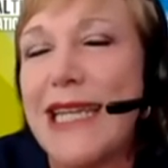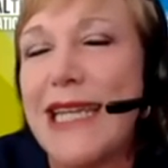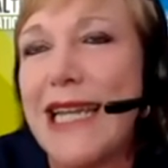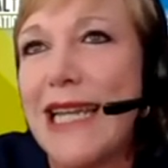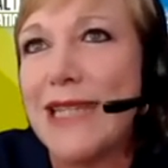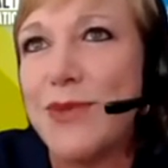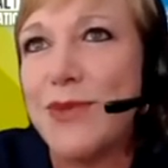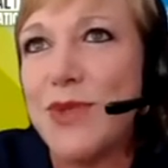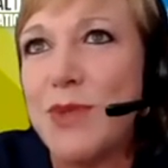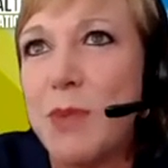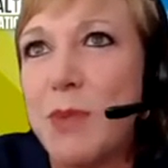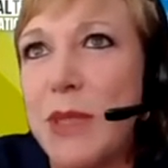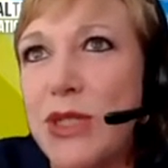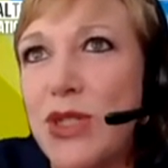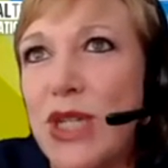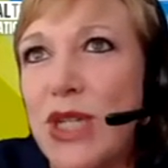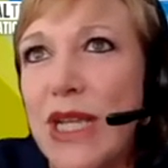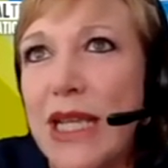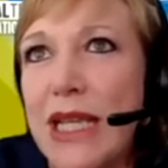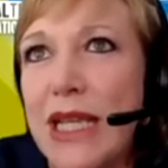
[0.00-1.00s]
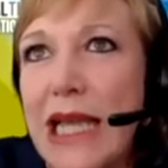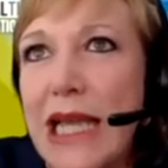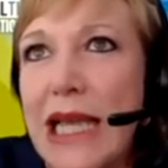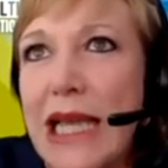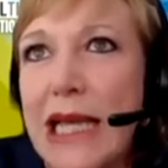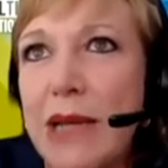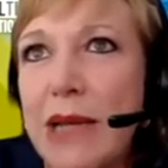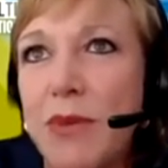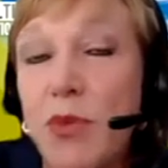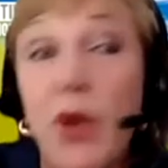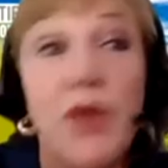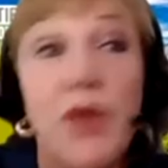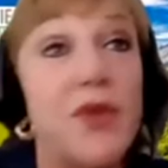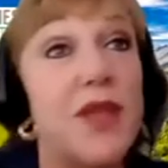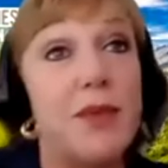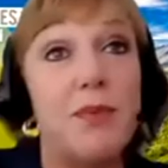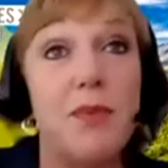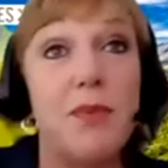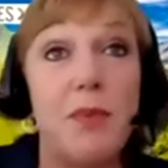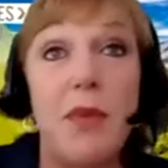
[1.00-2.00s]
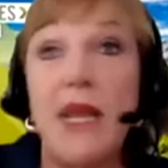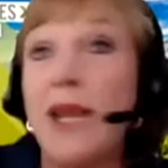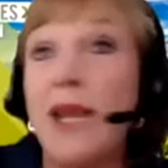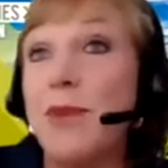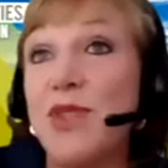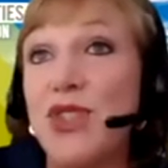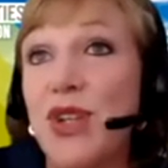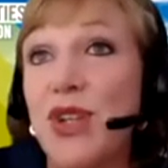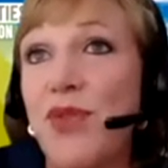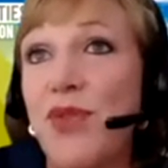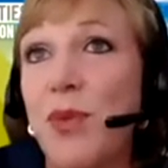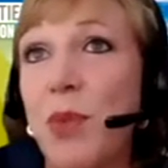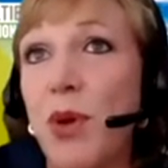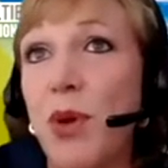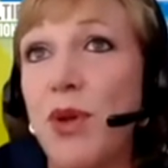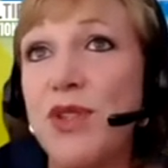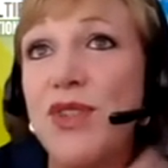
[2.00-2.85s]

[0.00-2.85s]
And as I was mentioning, um, well, th- my name is Jennifer Burge,